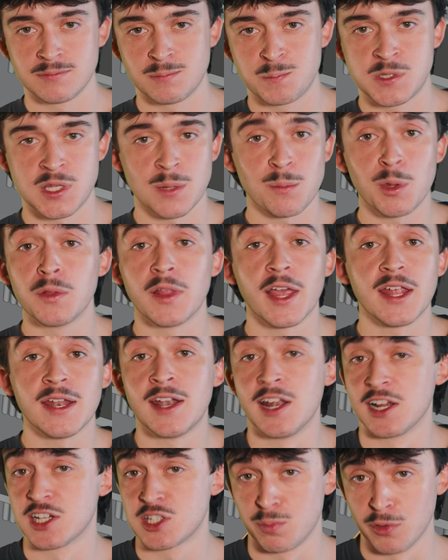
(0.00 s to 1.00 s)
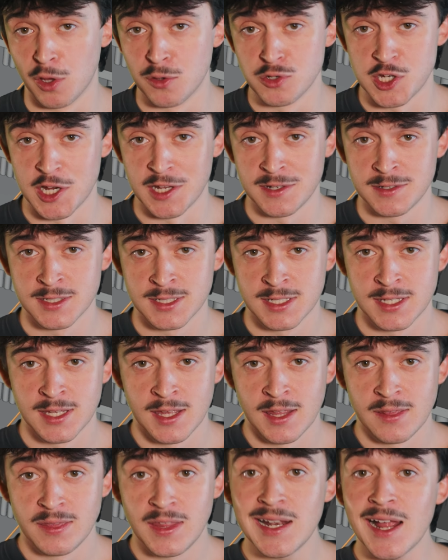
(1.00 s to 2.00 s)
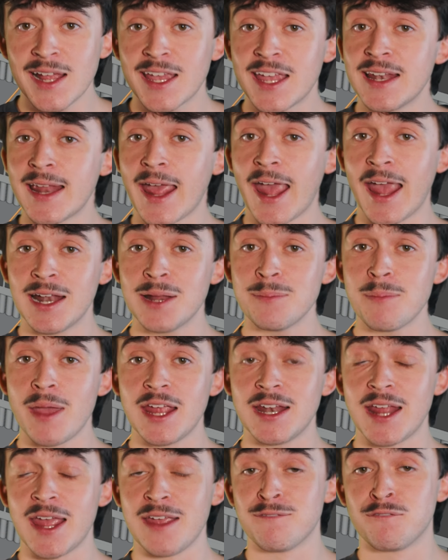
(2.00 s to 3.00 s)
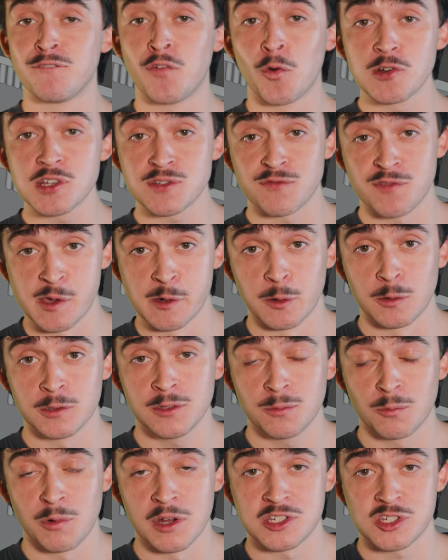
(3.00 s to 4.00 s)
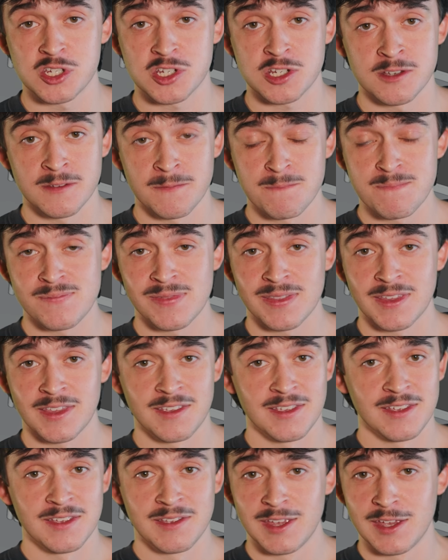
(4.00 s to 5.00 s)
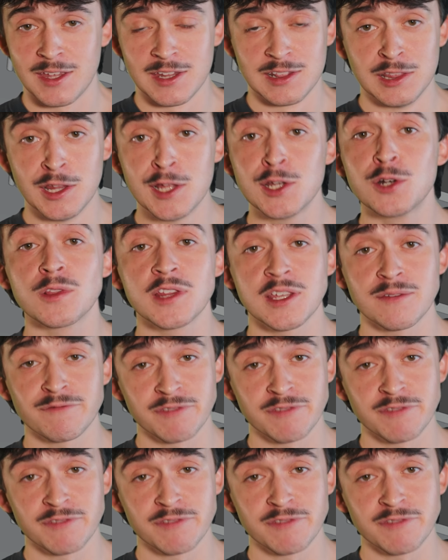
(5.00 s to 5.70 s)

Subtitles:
simulate an explosion. Then I can animate a force field, which literally